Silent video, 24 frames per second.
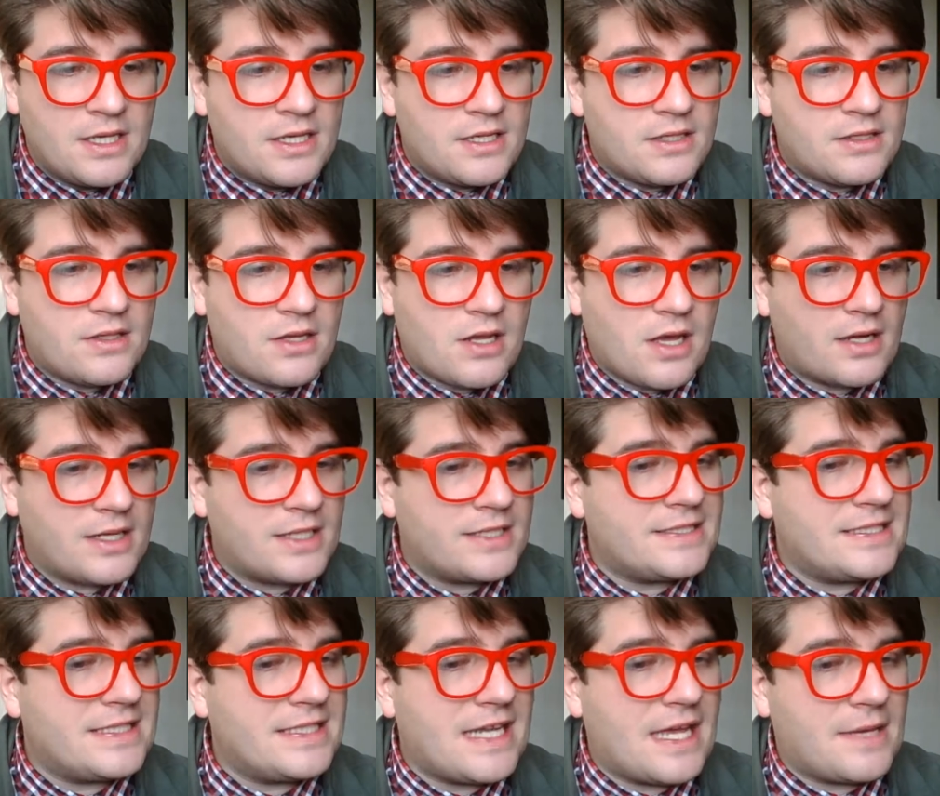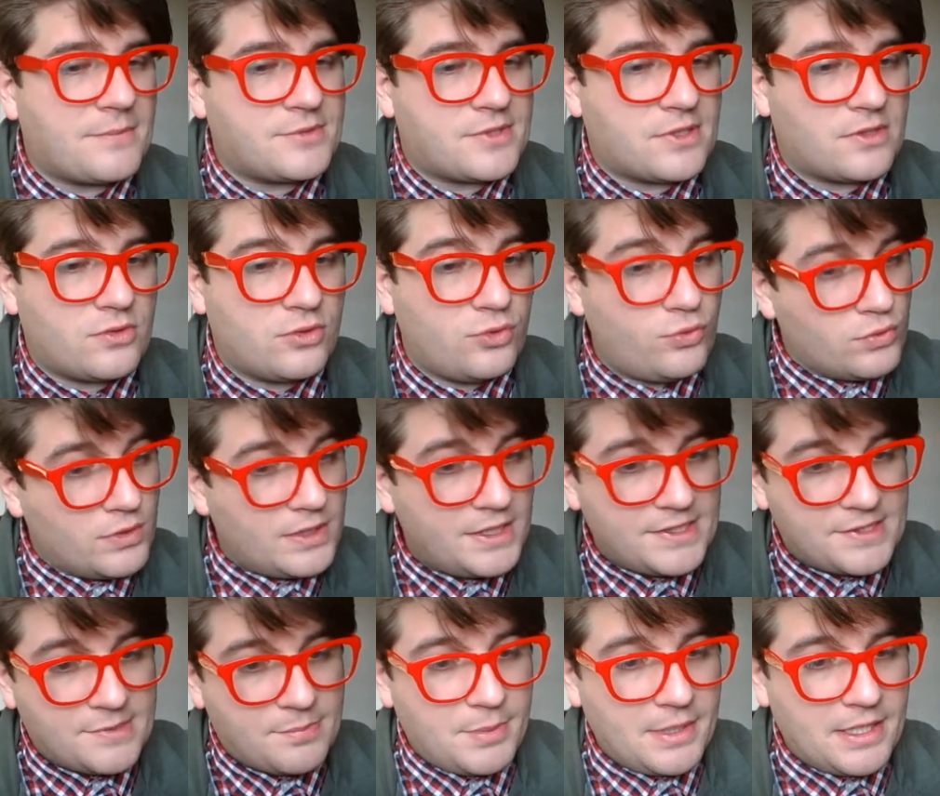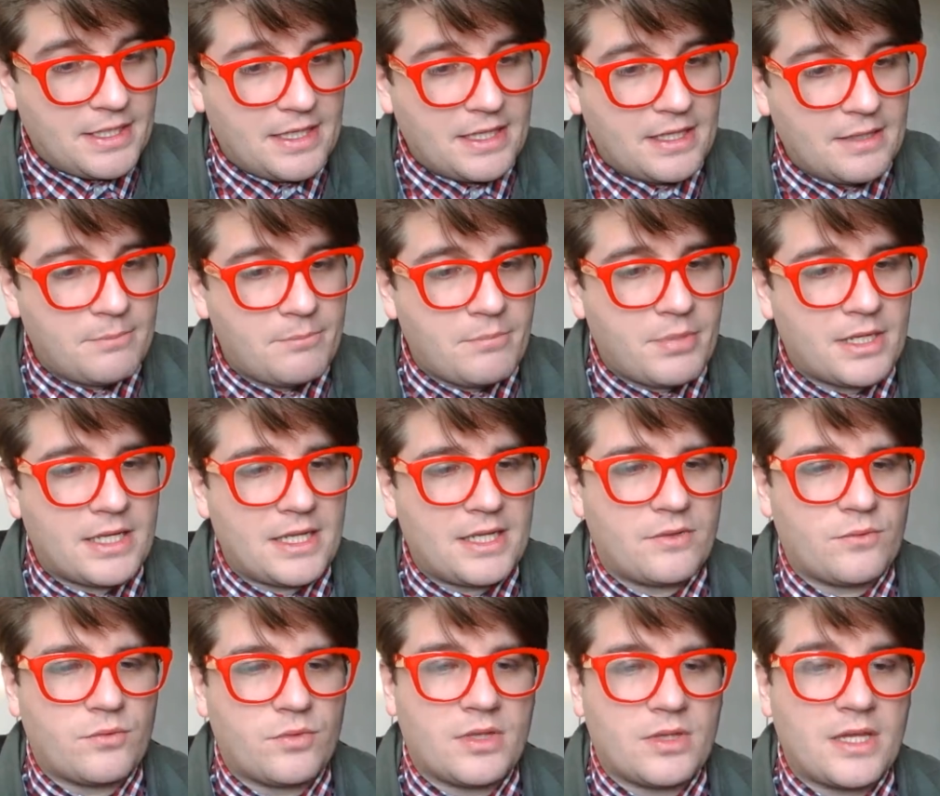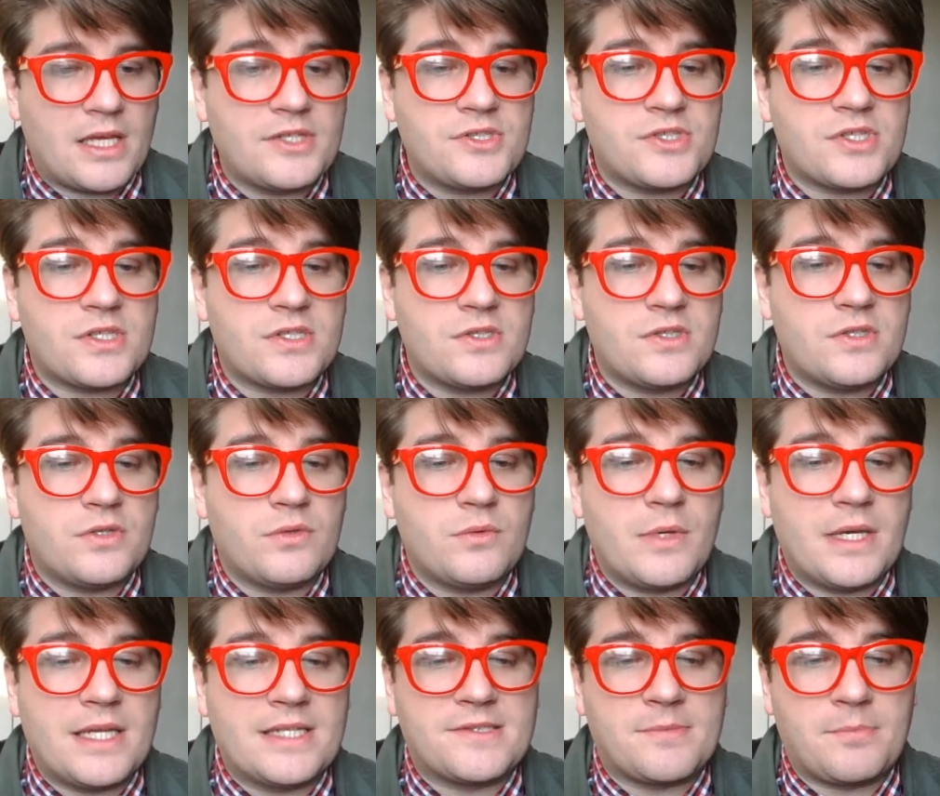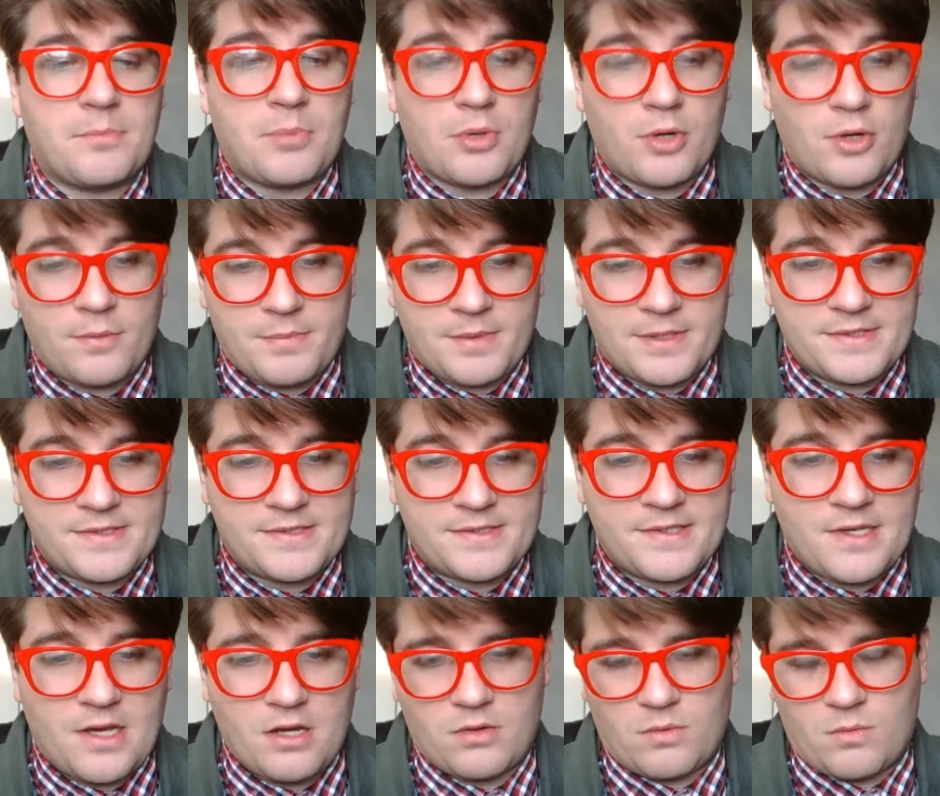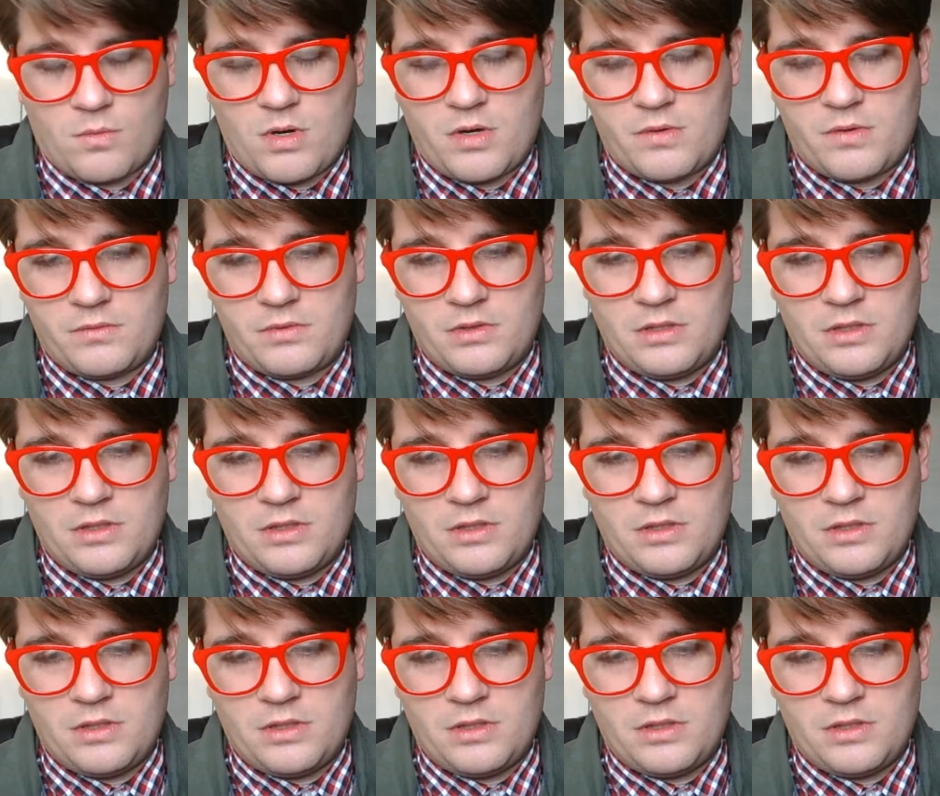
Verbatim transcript: not indeed absolutely speaking, but in relation to its purpose, unquote.